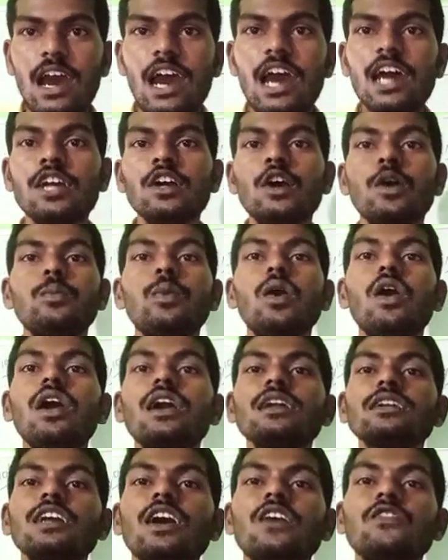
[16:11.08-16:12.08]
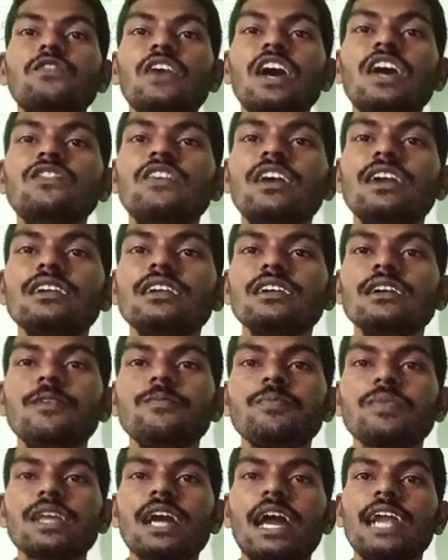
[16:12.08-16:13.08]
or product of 5 and
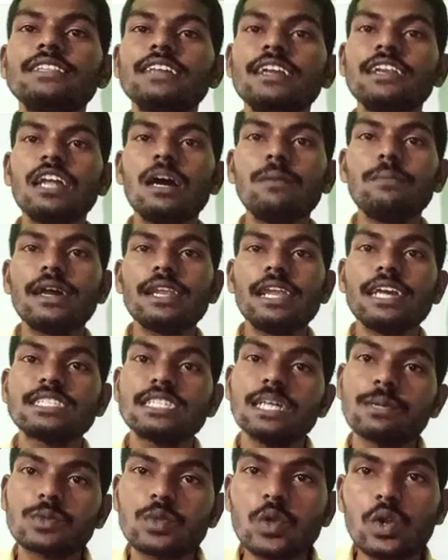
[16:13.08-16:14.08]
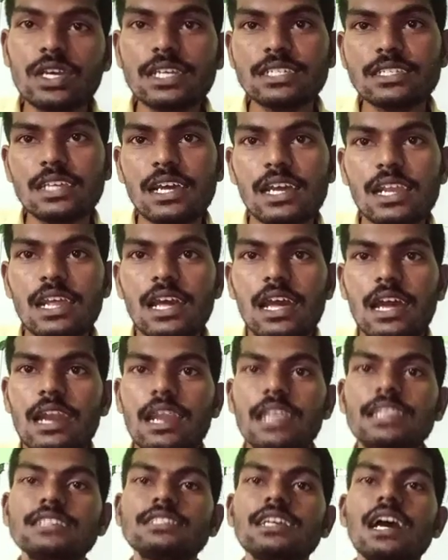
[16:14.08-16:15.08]
another number except 2 is there.
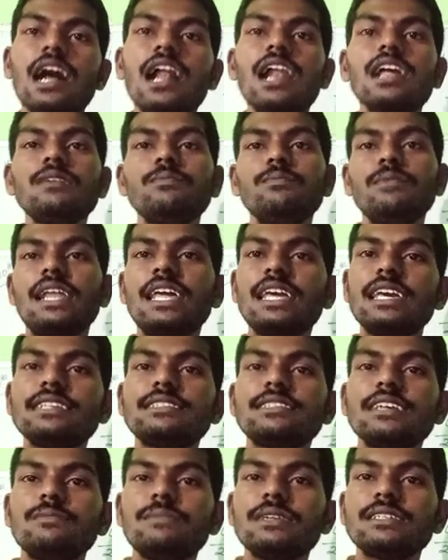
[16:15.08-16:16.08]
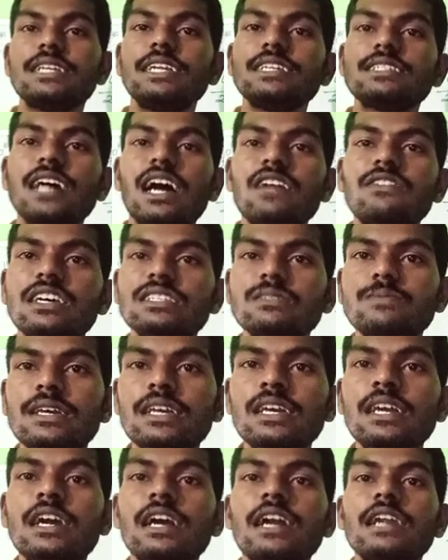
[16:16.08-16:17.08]
Like this all many is there means that is always
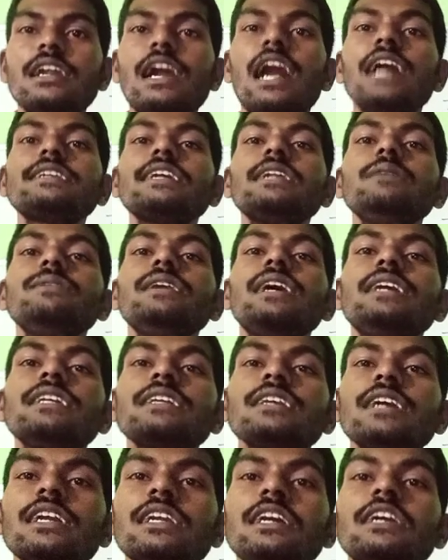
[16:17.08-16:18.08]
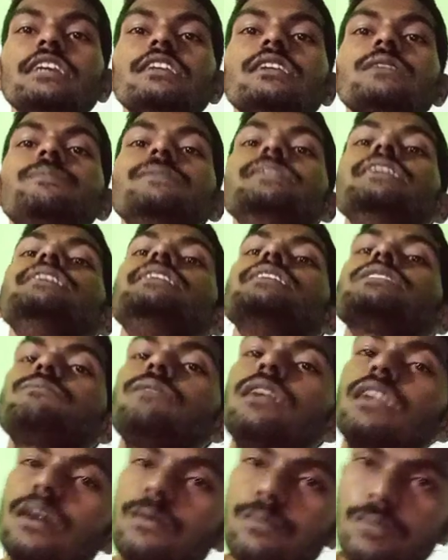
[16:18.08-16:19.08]
be non-terminating and repeating
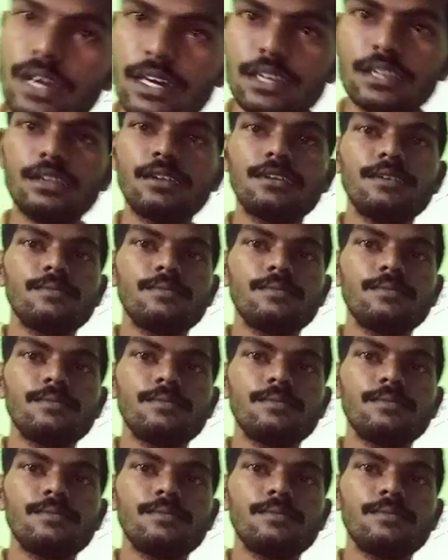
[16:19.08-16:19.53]
decimal number.